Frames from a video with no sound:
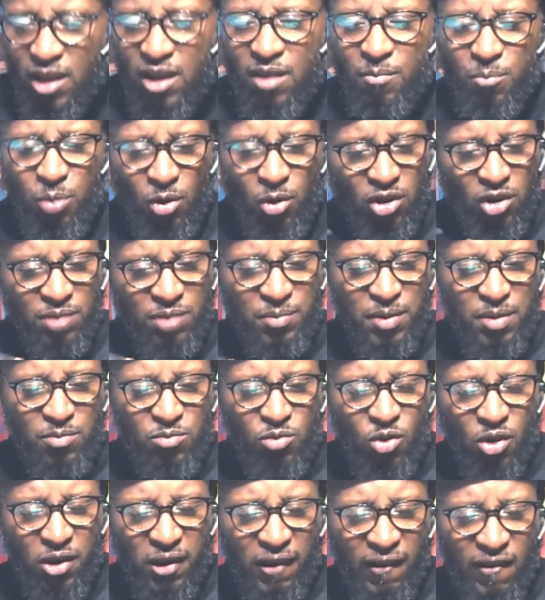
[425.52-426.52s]
pour a little bit
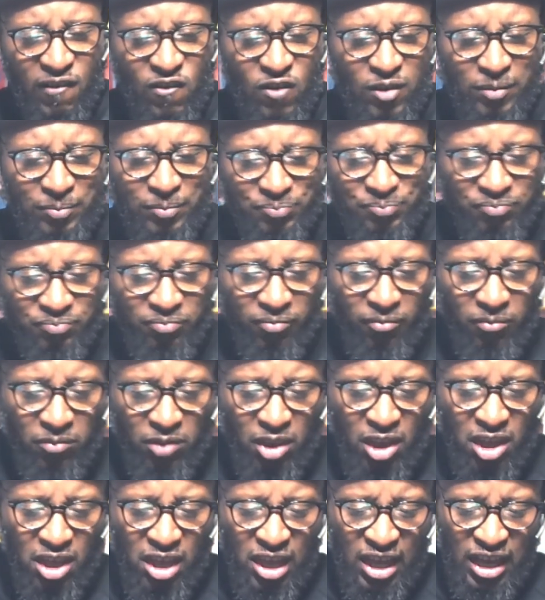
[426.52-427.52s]
more in here.
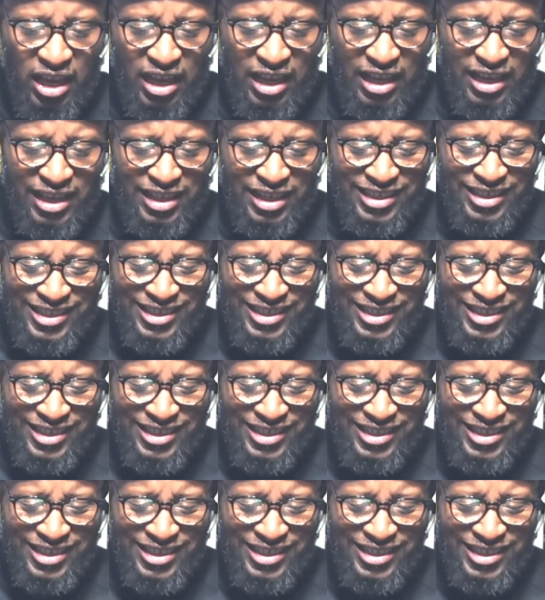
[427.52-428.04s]
Uh,